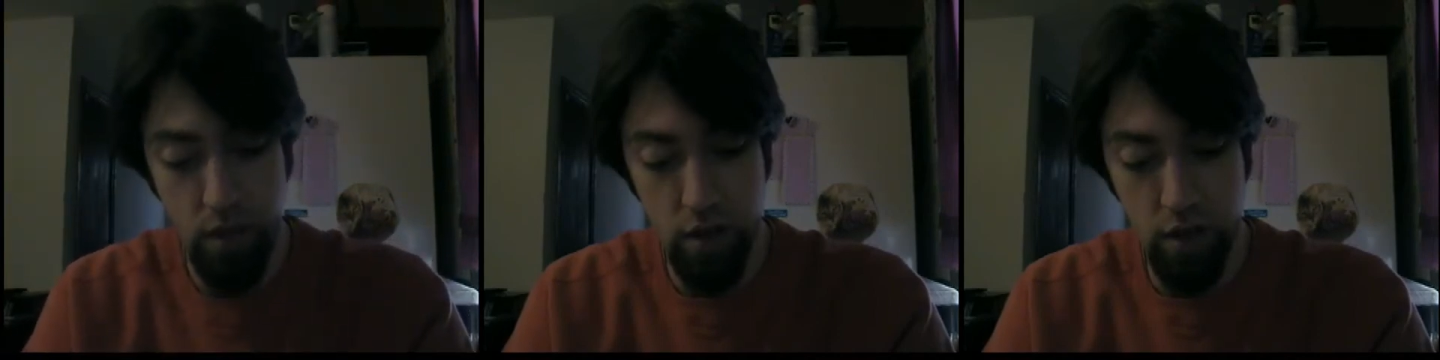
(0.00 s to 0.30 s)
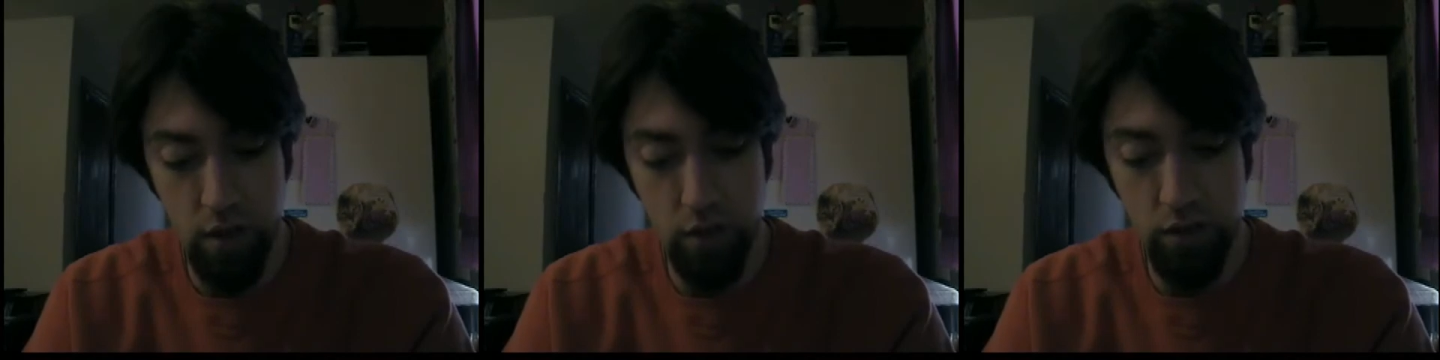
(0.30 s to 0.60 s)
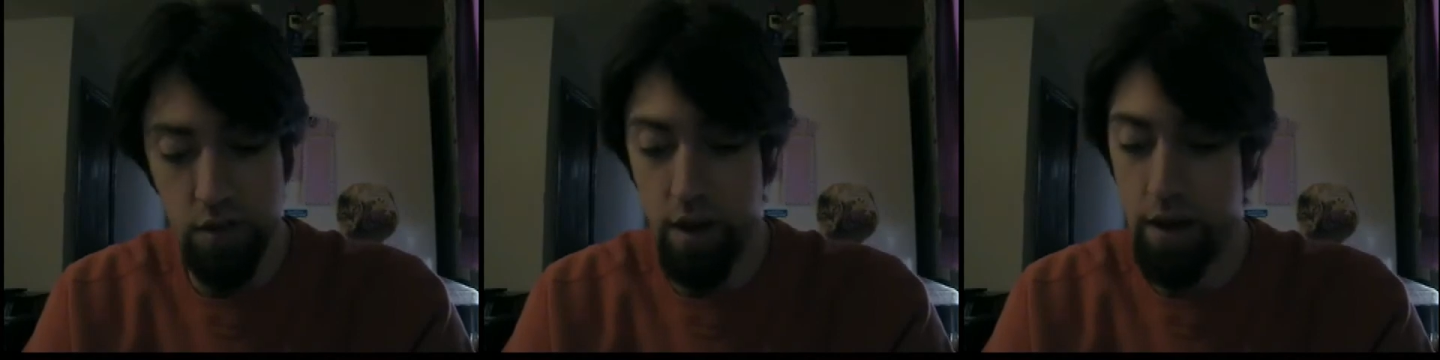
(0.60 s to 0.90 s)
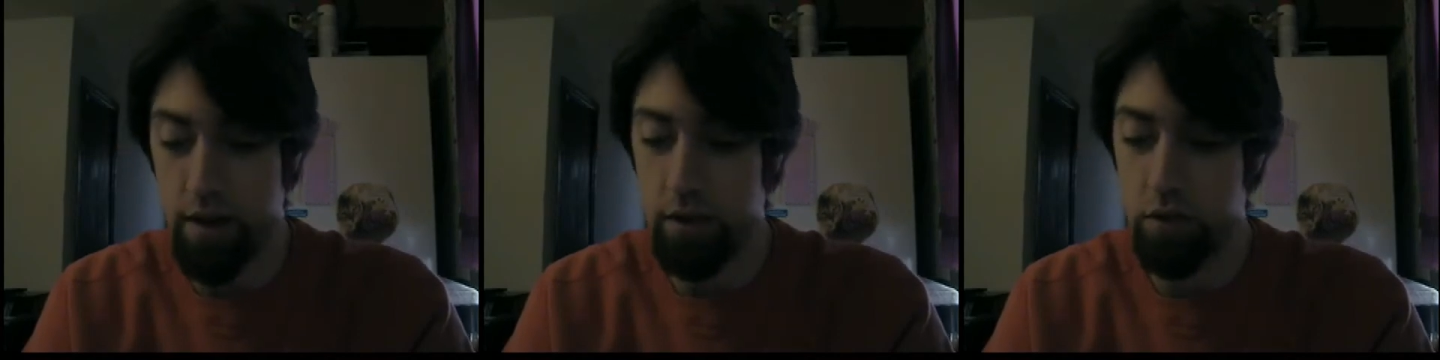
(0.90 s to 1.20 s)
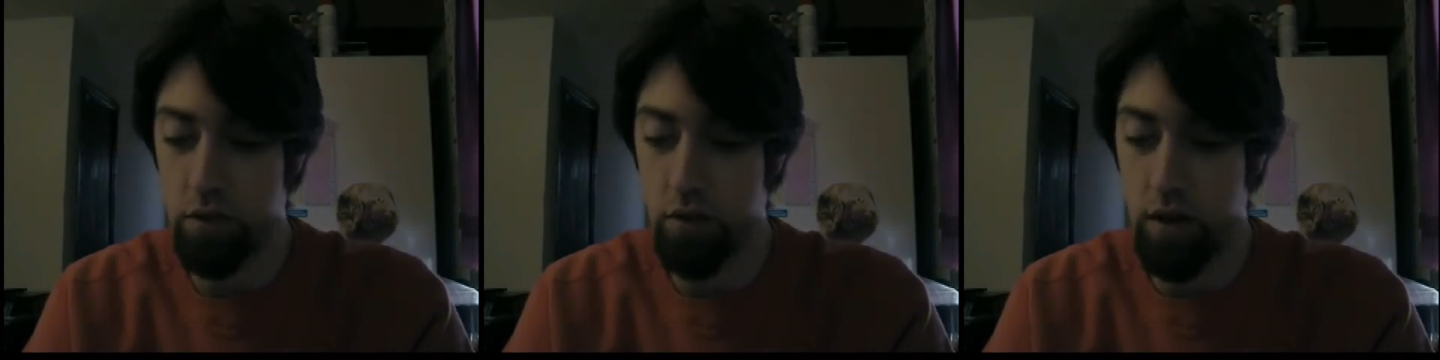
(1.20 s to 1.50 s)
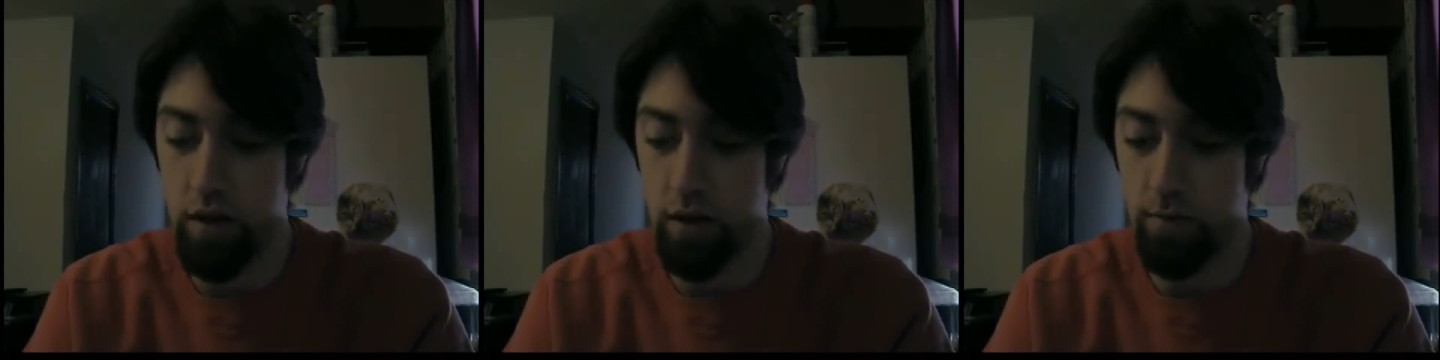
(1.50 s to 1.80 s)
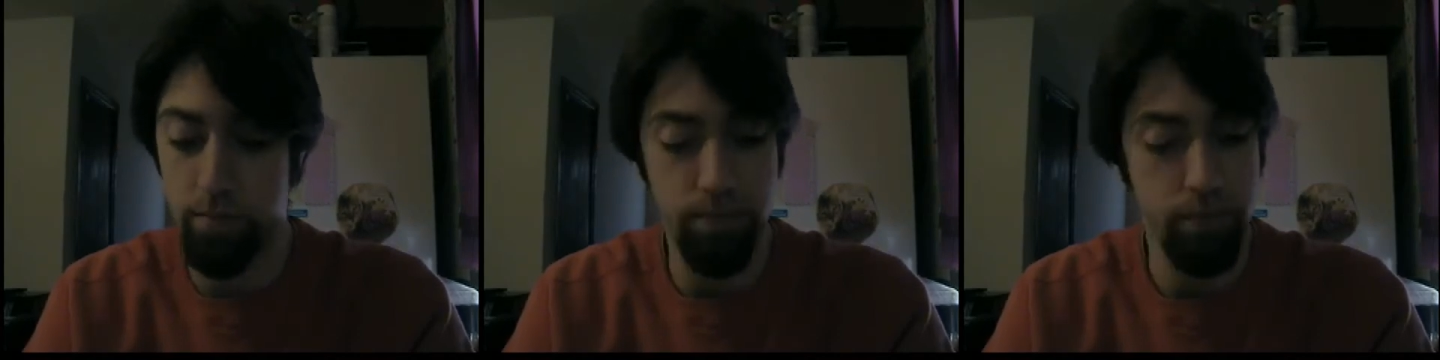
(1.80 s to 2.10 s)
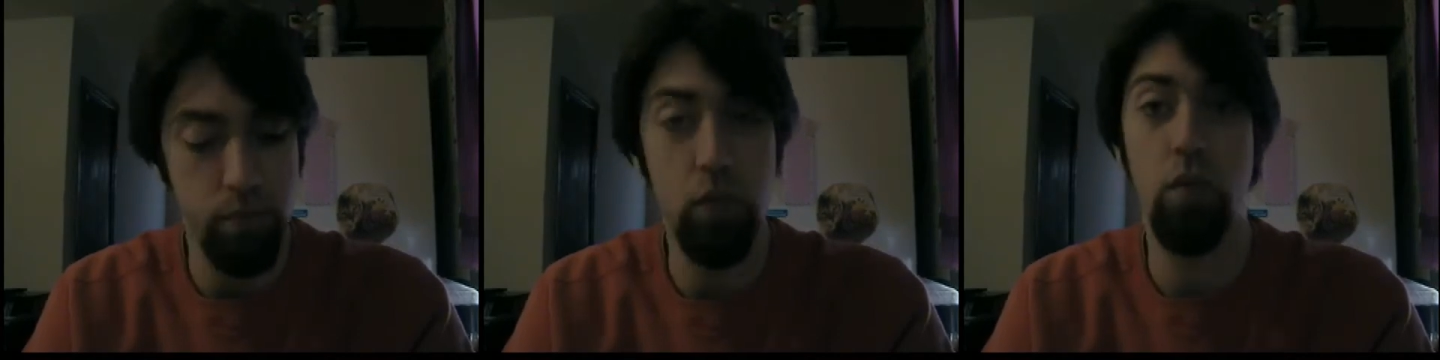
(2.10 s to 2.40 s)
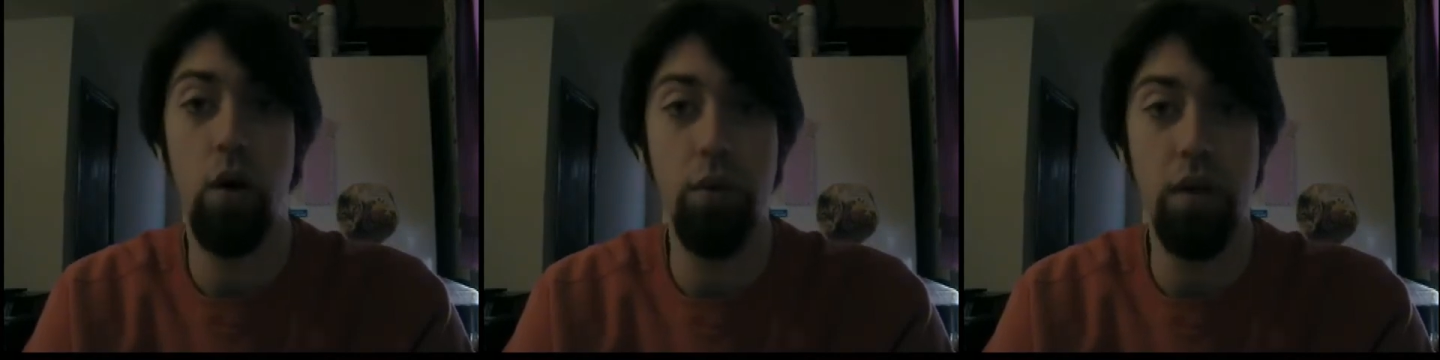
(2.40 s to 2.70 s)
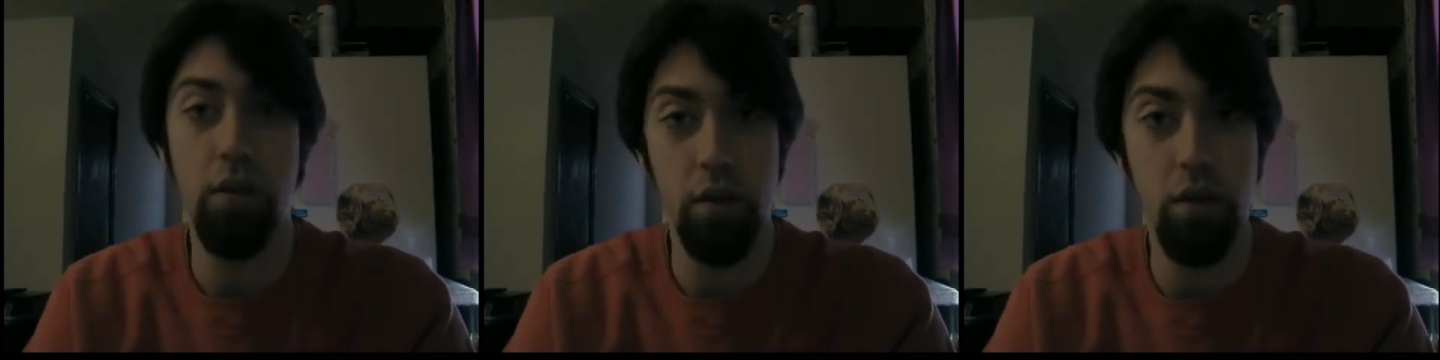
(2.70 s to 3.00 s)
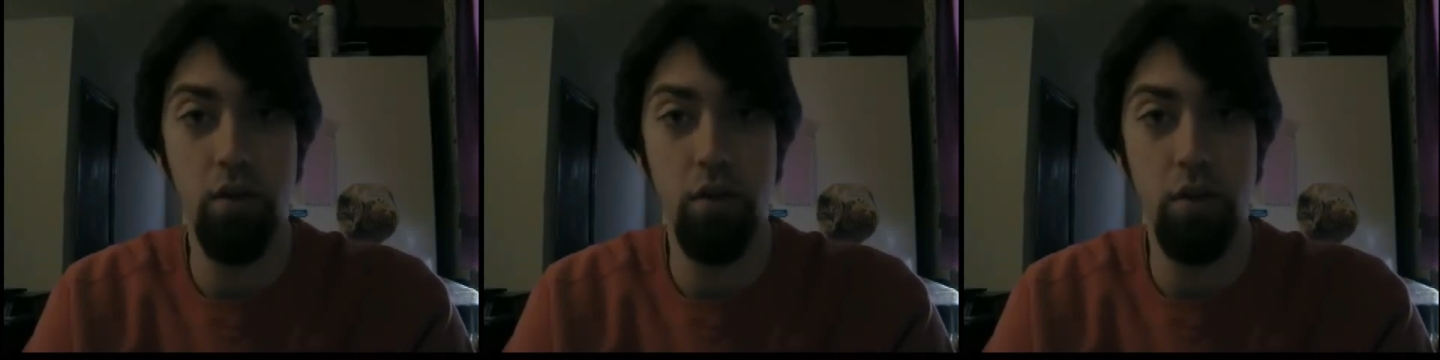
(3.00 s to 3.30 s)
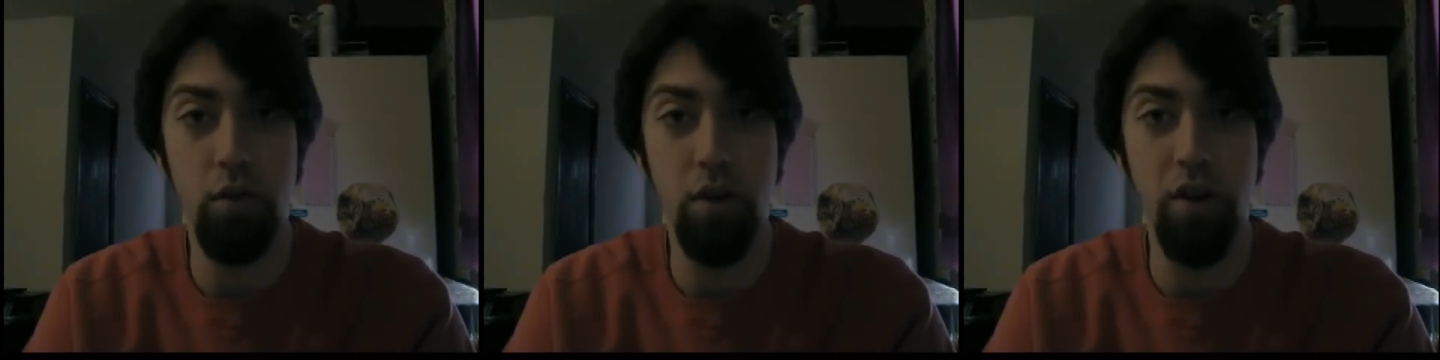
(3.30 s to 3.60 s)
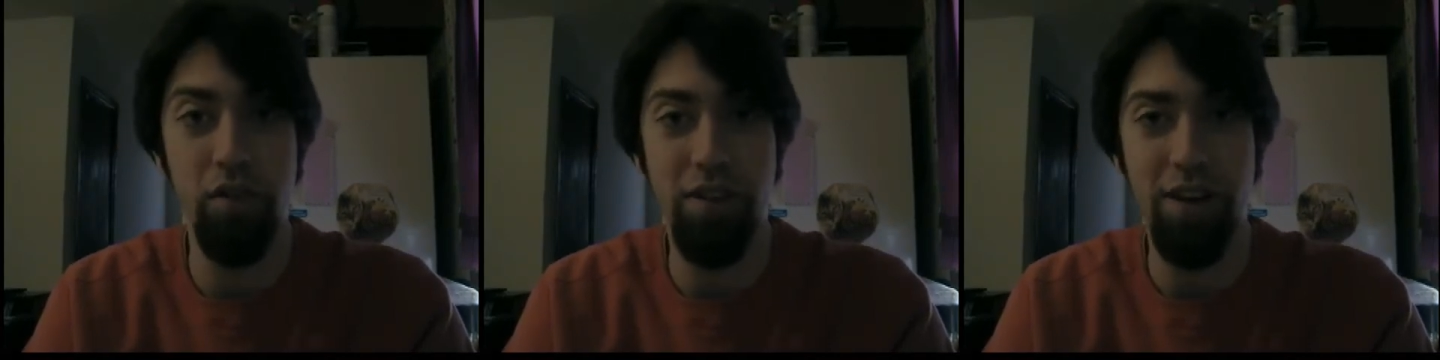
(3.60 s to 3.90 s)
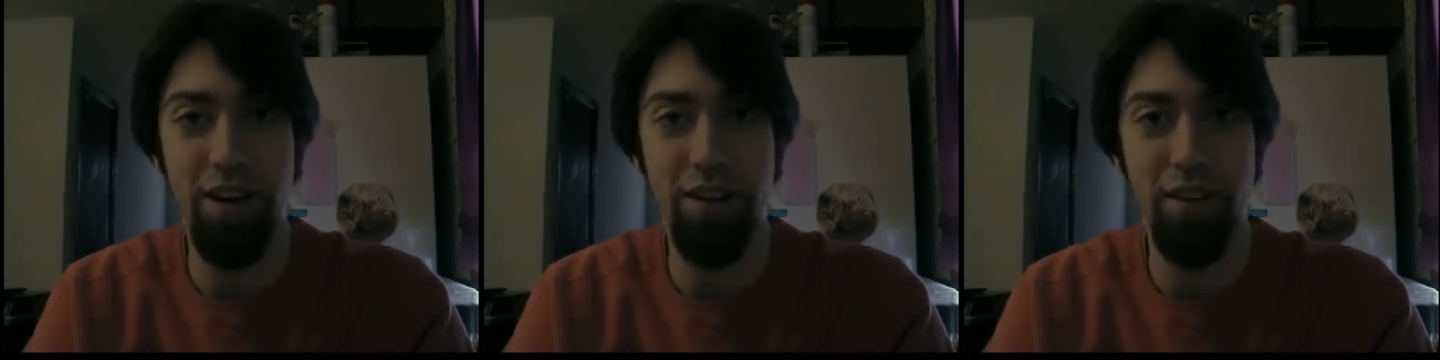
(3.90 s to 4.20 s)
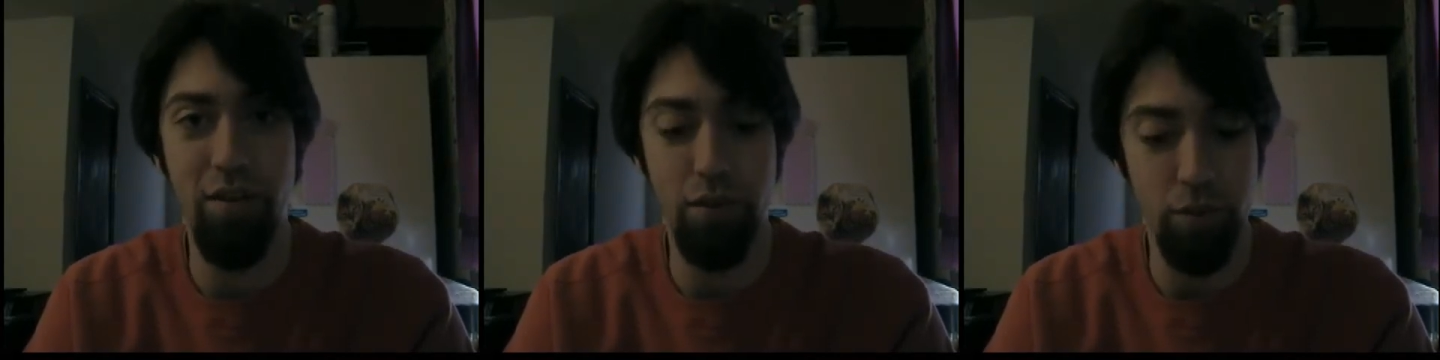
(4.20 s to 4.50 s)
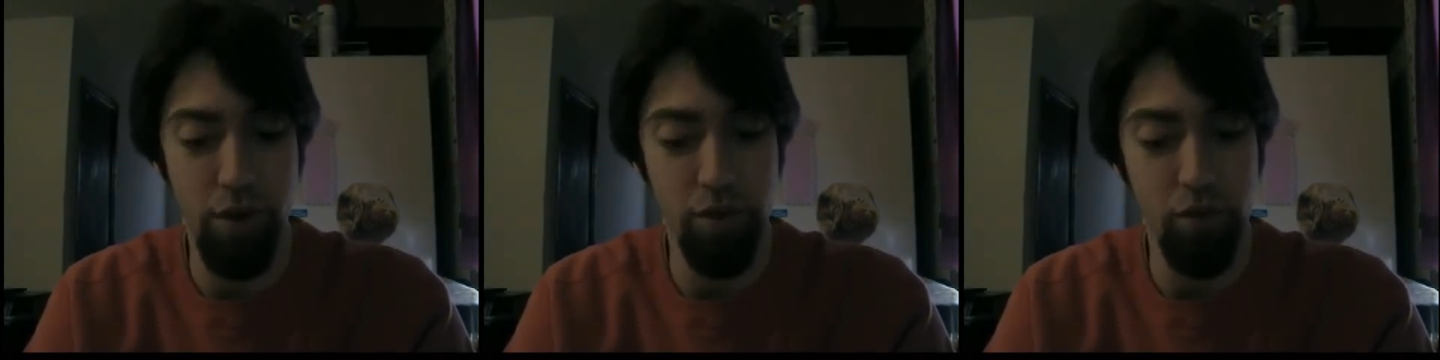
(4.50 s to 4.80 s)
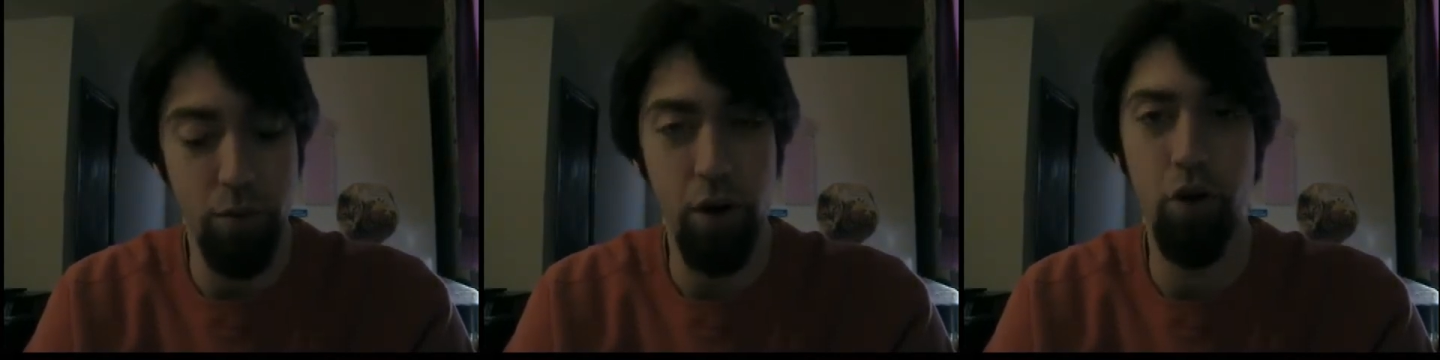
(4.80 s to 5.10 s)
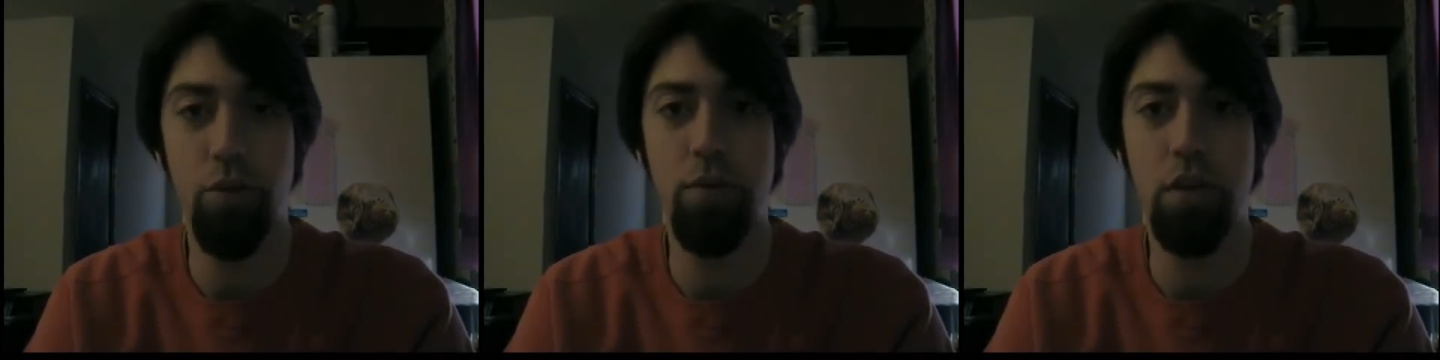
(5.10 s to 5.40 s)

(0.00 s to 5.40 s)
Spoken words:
is that, well, we get rid of the leavened bread from our home,